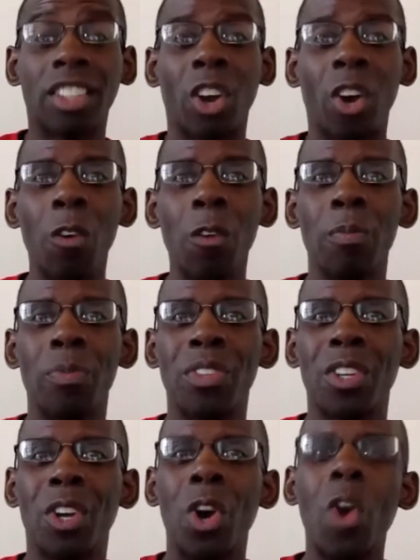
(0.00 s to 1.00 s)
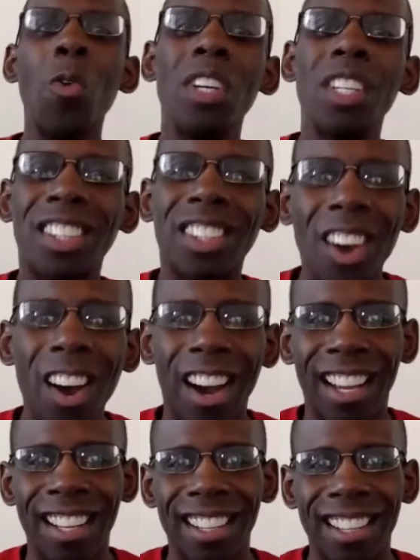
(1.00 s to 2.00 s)
So who would have
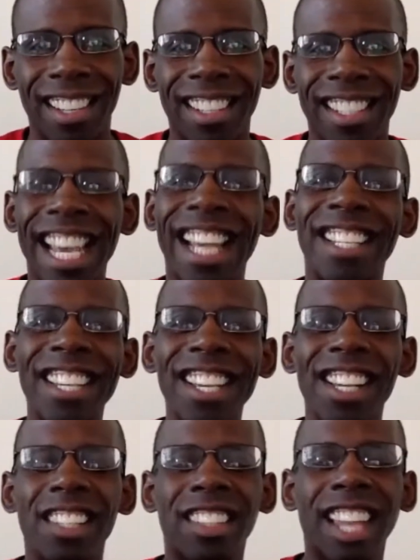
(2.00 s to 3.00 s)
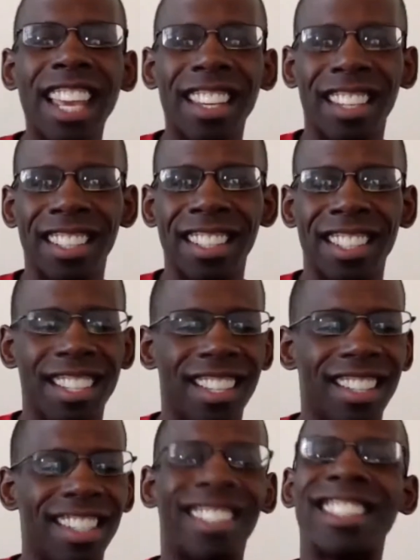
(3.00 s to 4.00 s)
thought that years later,
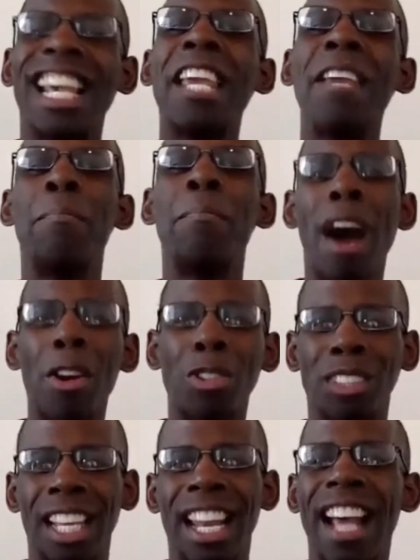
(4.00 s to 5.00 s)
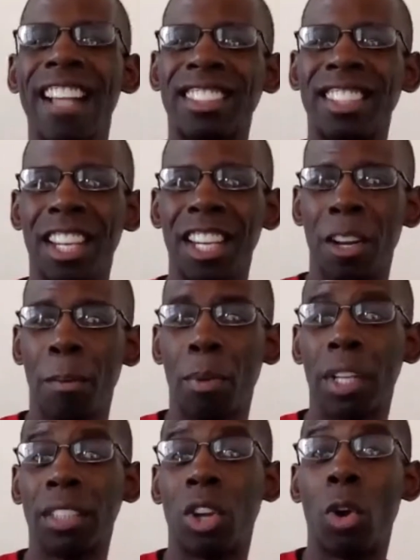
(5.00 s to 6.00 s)
the same models that I studied of
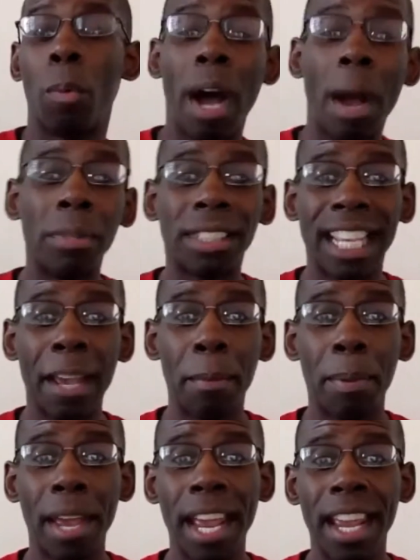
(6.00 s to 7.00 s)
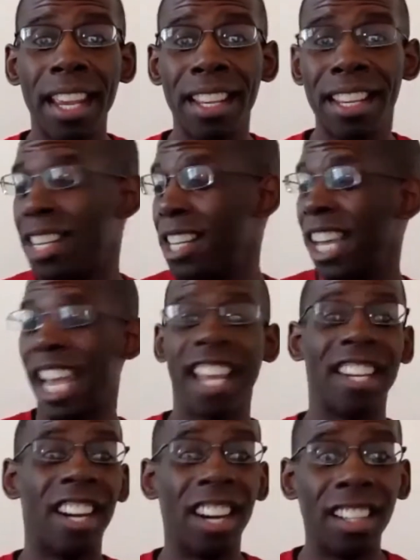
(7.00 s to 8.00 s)
President Obama's campaign
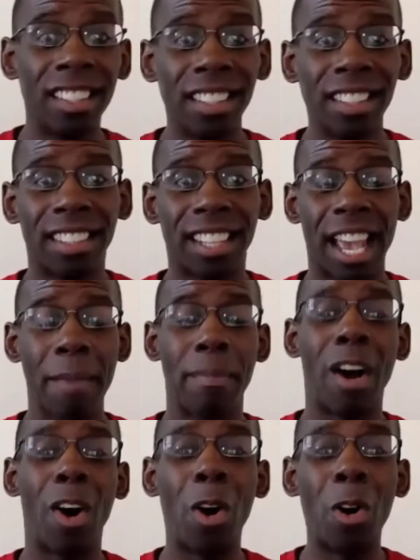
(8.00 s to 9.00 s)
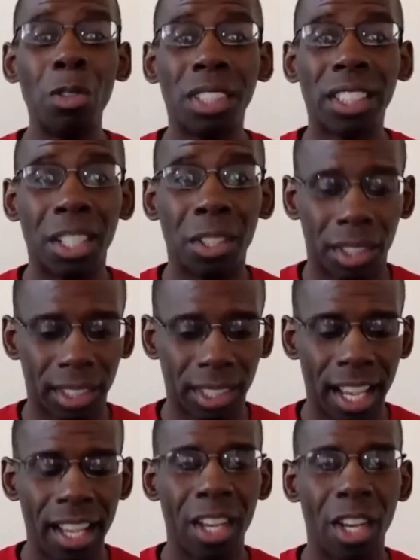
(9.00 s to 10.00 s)
and others and my own skill
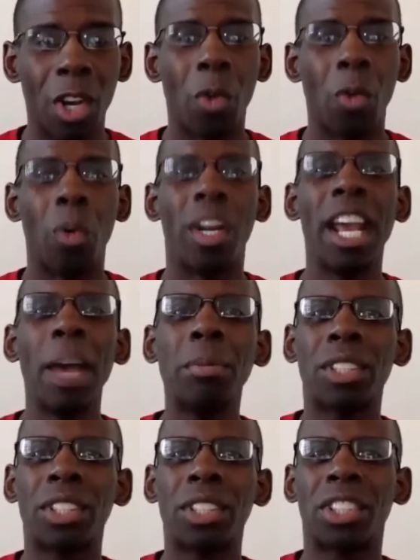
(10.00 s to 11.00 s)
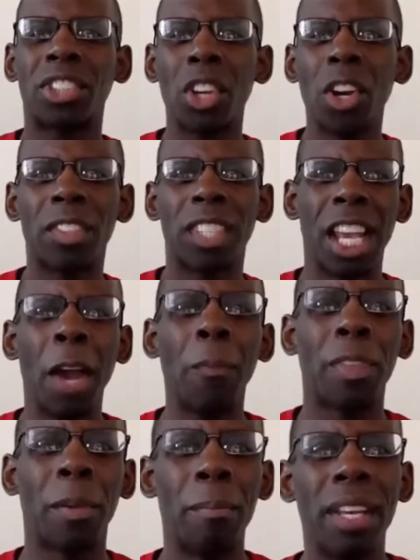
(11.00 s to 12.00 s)
set would help to serve to
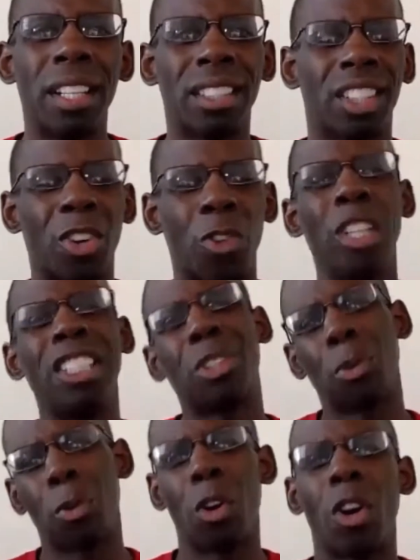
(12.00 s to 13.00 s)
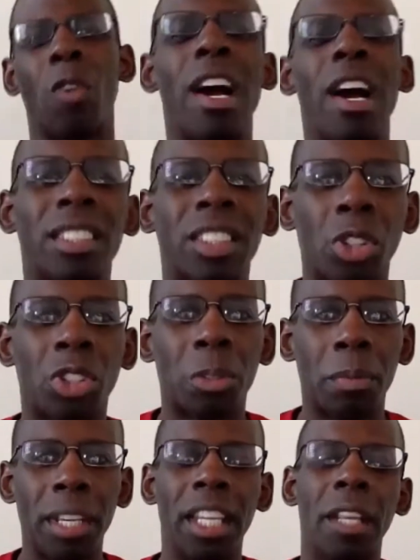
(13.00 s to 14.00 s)
help the minister to reach the world around
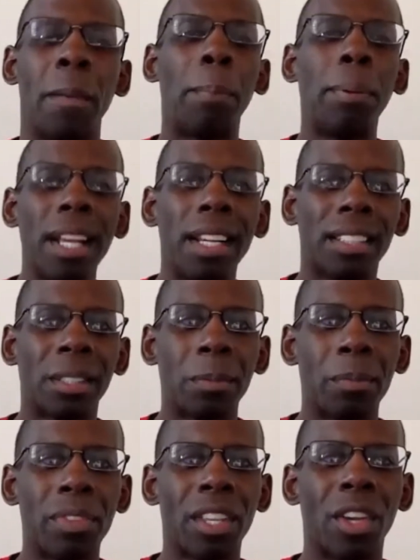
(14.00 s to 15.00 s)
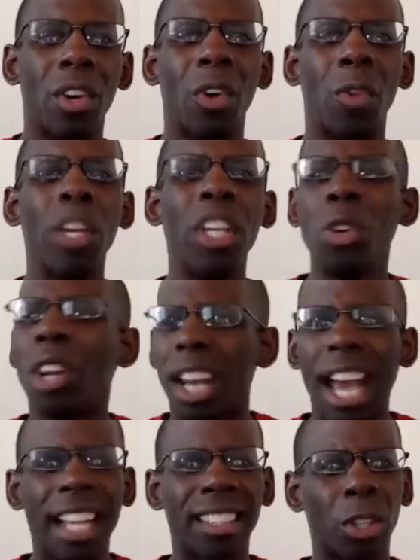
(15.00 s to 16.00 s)
social media. Plus, we
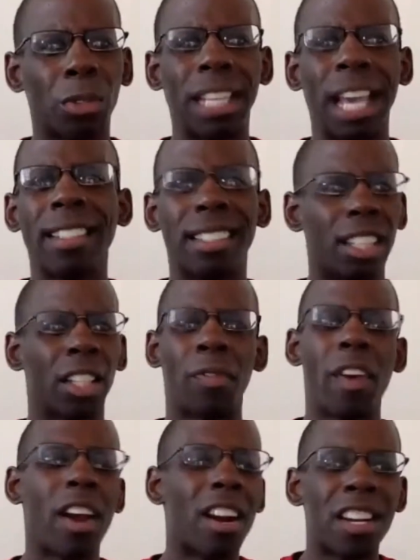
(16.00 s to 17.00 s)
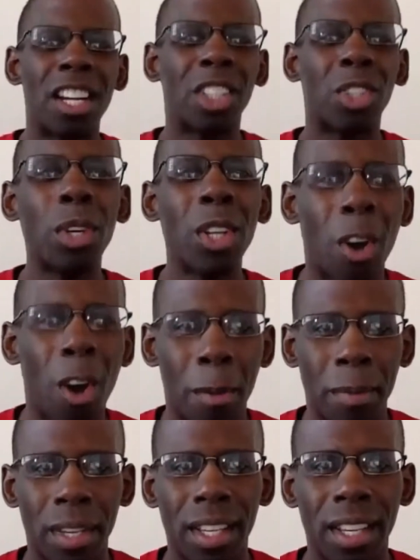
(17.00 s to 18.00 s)
utilize those tactics of the Farrakhan Twitter
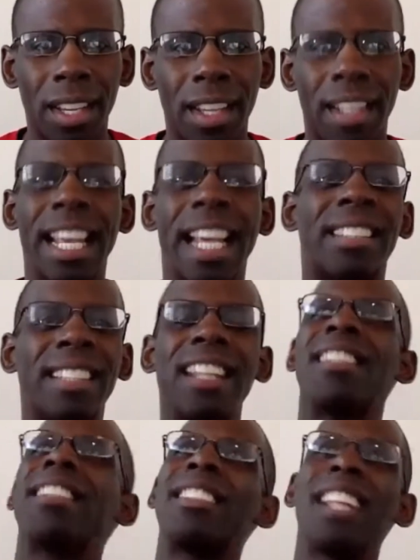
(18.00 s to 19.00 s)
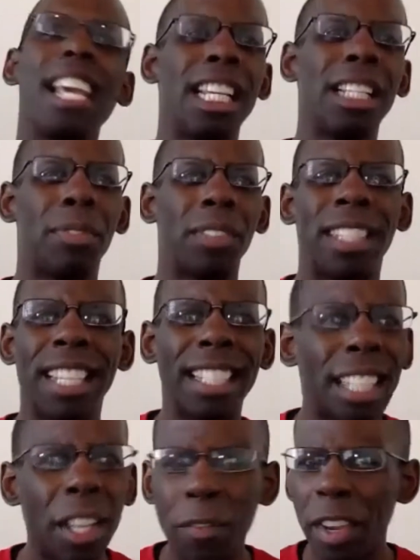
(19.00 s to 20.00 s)
army that set the stage for
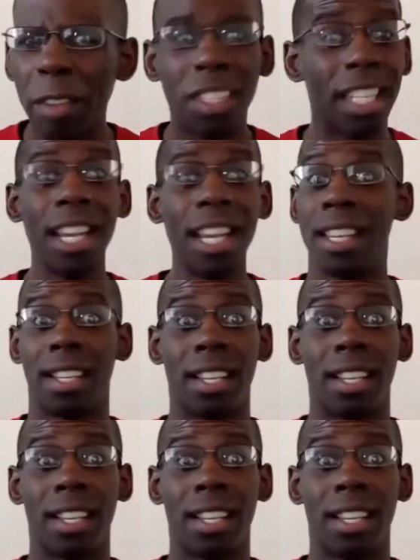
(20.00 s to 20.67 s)
10-10-15.